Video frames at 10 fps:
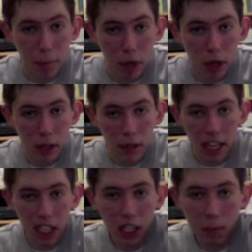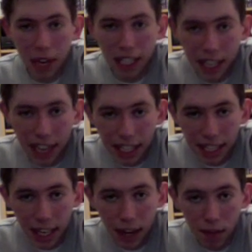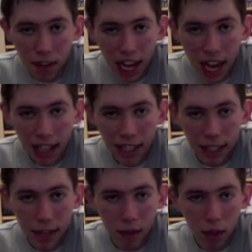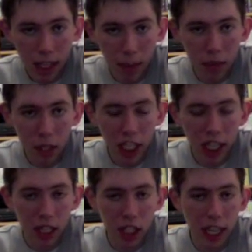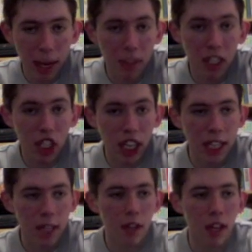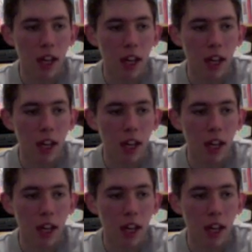book. It's just basically an A to Z of N64 tips and cheats for